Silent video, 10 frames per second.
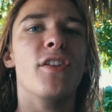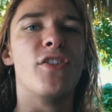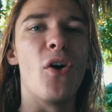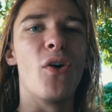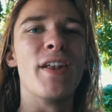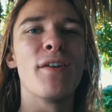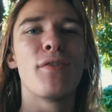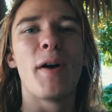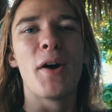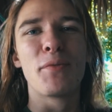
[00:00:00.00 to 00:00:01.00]
So
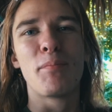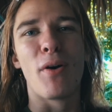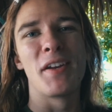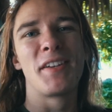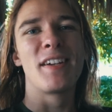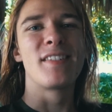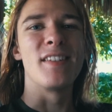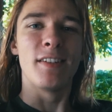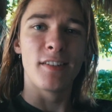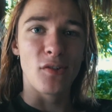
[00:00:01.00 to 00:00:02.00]
enough about
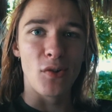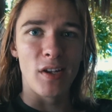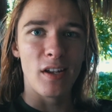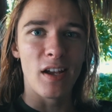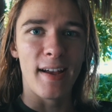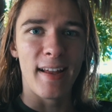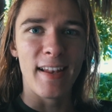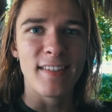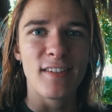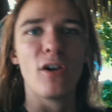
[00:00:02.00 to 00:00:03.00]
politics and history,
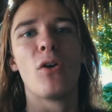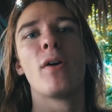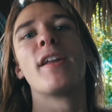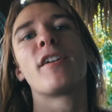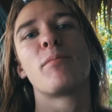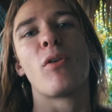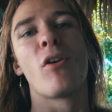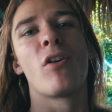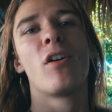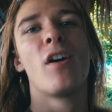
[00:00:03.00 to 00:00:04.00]
let's go and
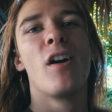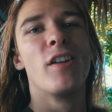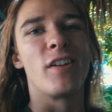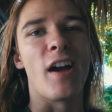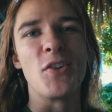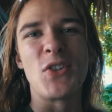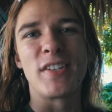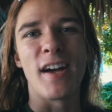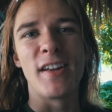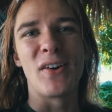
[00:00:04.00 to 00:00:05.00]
explore the
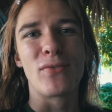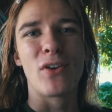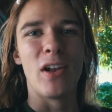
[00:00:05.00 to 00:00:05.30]
countryside of